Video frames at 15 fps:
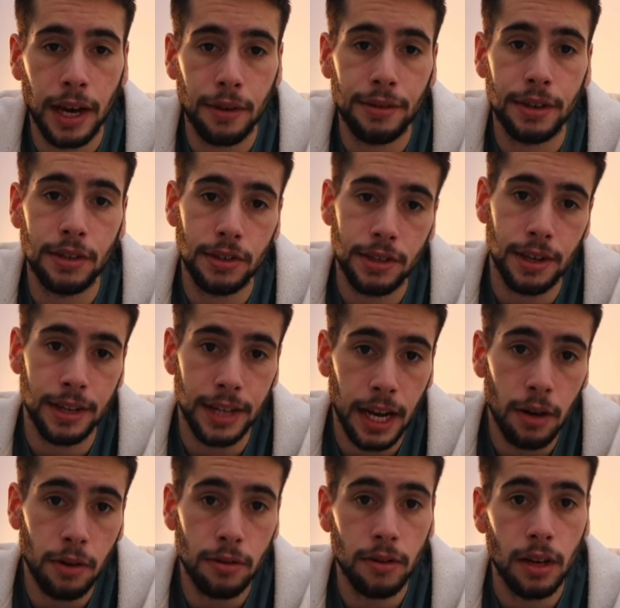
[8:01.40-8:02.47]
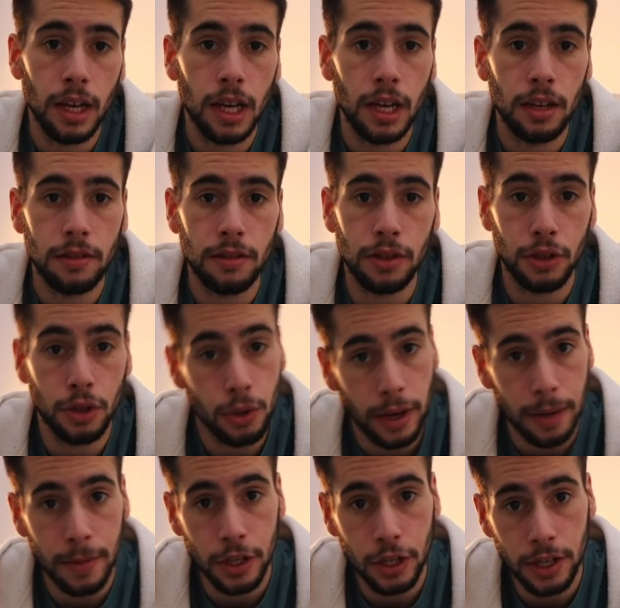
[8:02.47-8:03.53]
things turned out. The two
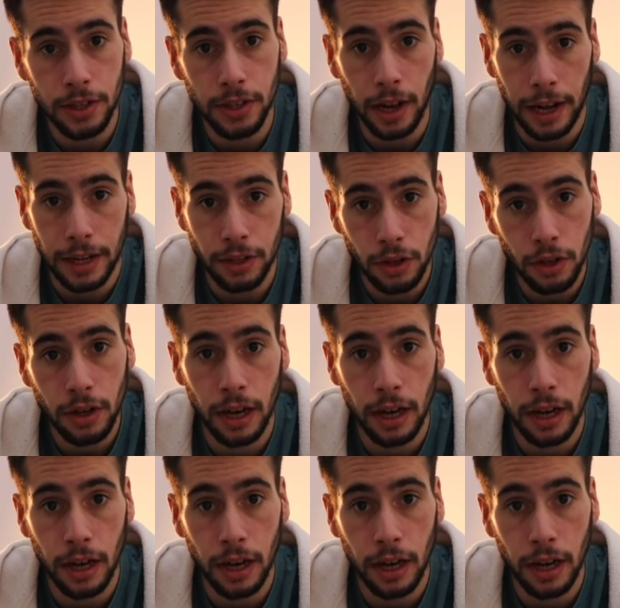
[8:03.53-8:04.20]
images that I took,